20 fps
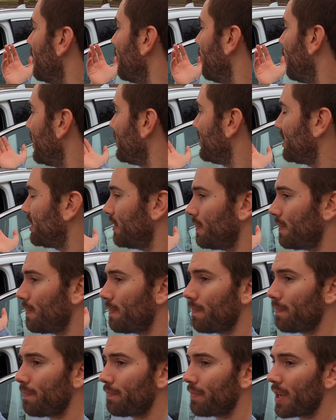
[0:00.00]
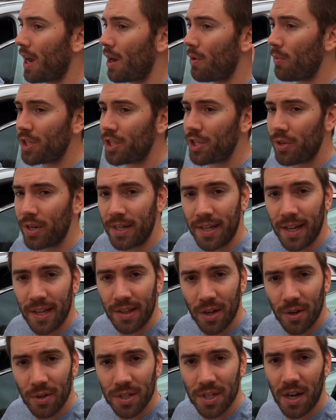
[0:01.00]
which I wish you could get
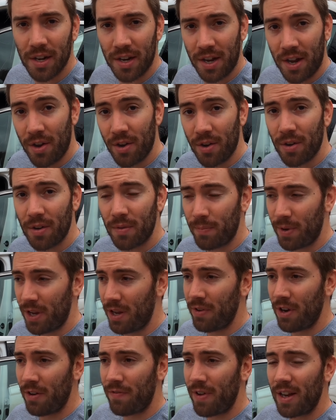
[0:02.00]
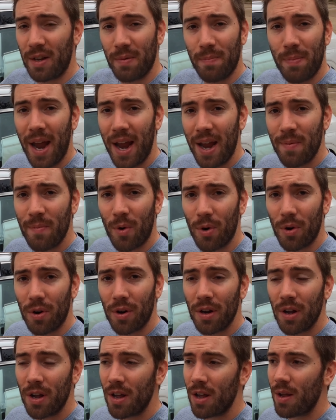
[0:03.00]
those on here, even if you had to pay
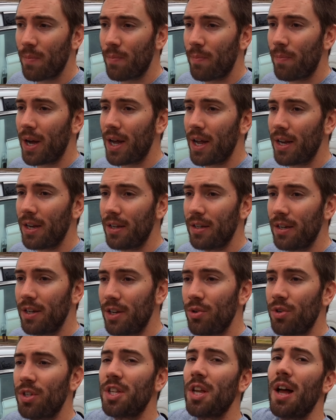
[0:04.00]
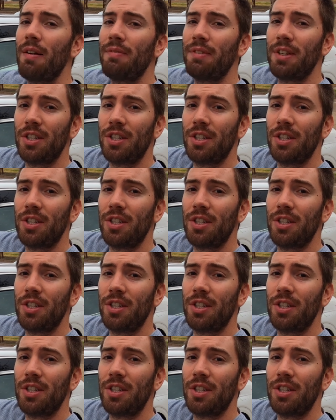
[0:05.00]
more, but you still have